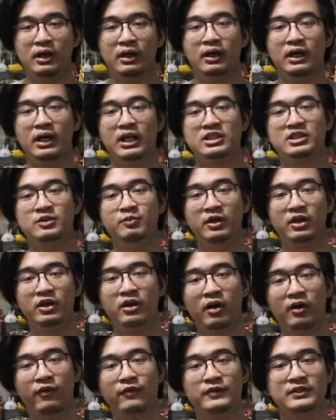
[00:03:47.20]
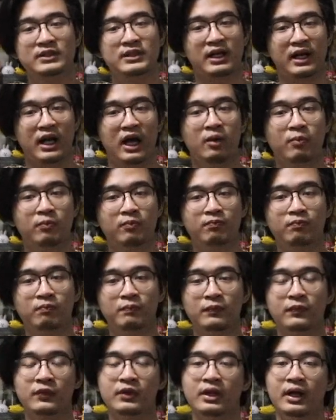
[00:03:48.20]
it is made out of scrap
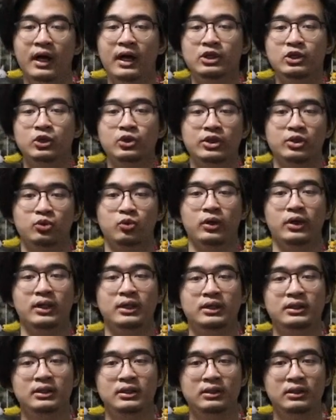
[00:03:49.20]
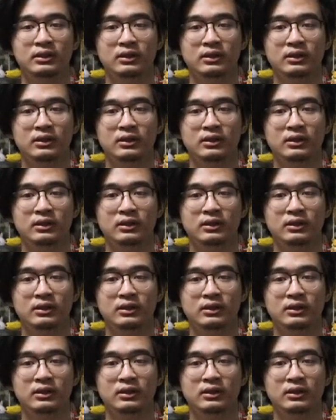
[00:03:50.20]
and you can wear it,